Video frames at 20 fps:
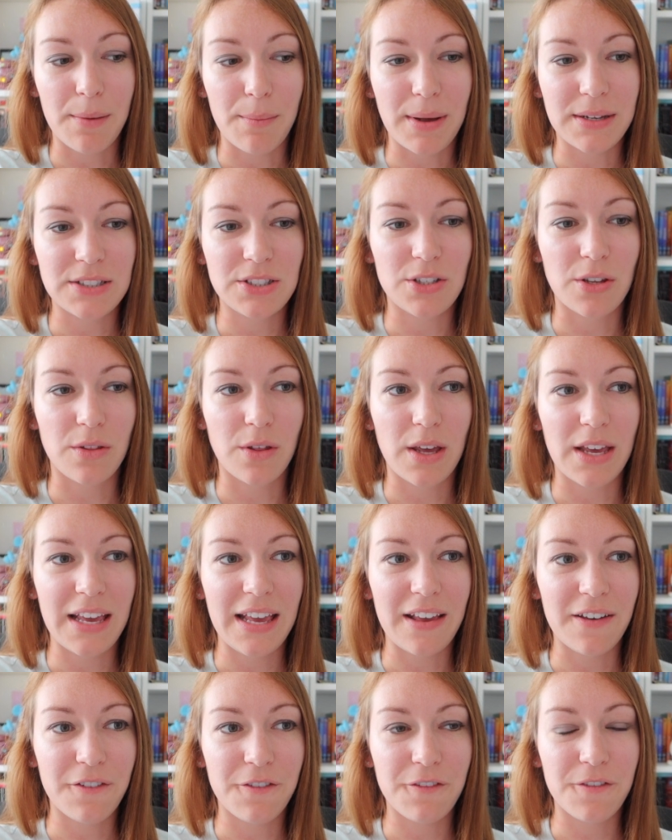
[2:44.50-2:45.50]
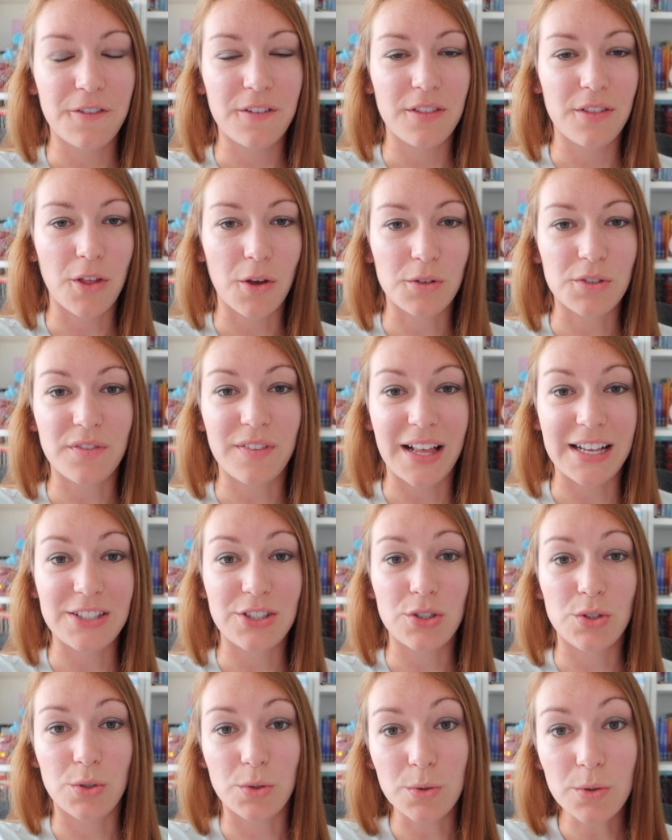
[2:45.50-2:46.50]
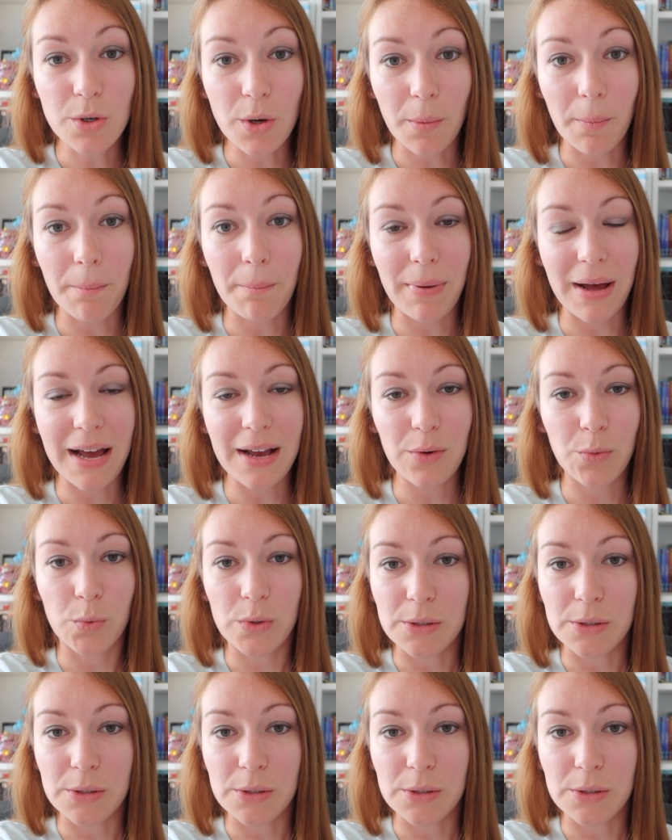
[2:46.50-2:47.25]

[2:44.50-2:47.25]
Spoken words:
so that if those flights do come back,